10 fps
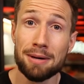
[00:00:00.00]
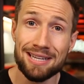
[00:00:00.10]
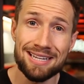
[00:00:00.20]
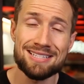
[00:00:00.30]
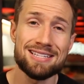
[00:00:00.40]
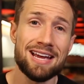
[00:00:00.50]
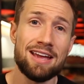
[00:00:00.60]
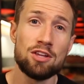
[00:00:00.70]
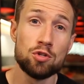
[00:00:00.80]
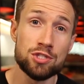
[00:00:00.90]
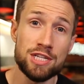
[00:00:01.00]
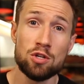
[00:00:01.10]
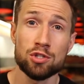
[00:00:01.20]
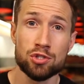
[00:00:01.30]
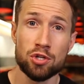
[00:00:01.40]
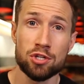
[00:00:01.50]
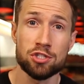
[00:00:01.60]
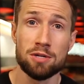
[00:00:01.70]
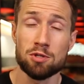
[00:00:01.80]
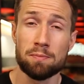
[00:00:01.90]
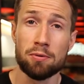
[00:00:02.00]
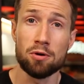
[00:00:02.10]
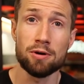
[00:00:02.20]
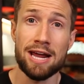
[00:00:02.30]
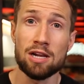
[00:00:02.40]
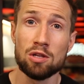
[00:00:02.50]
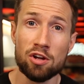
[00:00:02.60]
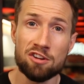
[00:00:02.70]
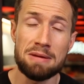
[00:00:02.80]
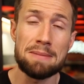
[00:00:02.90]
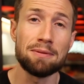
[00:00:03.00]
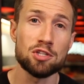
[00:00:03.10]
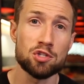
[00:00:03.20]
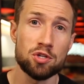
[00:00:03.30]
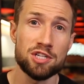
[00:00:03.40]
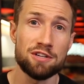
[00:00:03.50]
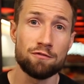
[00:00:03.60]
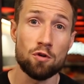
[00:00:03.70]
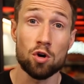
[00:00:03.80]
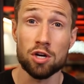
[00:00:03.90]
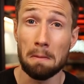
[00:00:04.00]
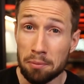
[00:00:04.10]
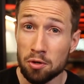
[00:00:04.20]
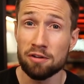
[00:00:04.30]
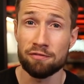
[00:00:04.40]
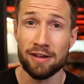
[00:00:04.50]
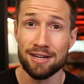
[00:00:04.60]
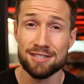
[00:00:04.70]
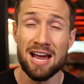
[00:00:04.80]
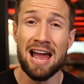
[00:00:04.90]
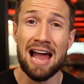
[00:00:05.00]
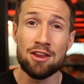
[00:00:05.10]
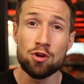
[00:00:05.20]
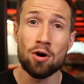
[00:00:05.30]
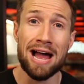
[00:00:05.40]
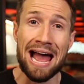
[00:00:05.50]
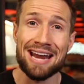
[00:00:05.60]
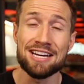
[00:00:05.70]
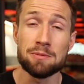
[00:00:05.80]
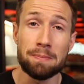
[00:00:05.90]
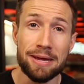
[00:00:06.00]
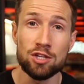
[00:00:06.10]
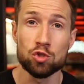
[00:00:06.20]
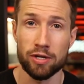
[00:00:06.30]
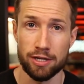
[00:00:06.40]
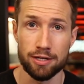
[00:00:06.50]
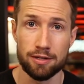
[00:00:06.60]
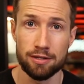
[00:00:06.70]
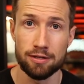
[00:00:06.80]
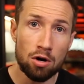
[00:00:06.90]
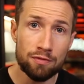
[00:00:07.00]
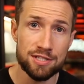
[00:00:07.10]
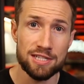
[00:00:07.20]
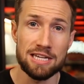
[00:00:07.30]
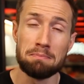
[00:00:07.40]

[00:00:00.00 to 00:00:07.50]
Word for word: but let's say you see your search terms report and a lot of people are searching for computer fans and your ad is being triggered. Obviously,